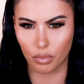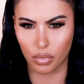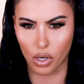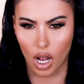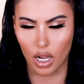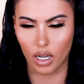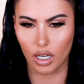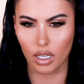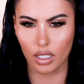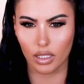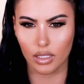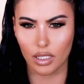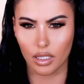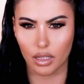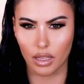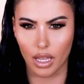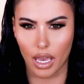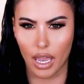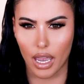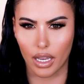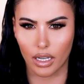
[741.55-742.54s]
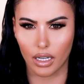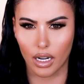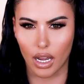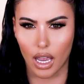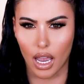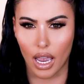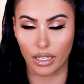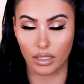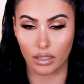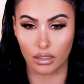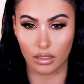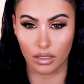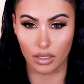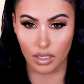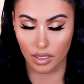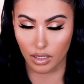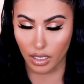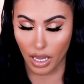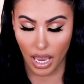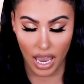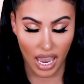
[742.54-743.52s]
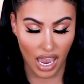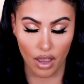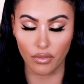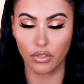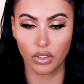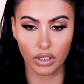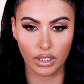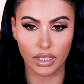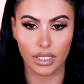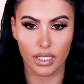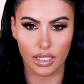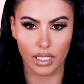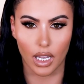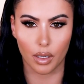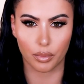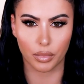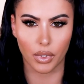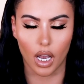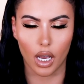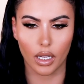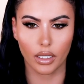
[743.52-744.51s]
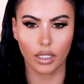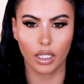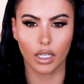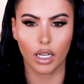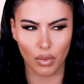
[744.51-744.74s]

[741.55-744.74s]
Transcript: products that I heavily slept on.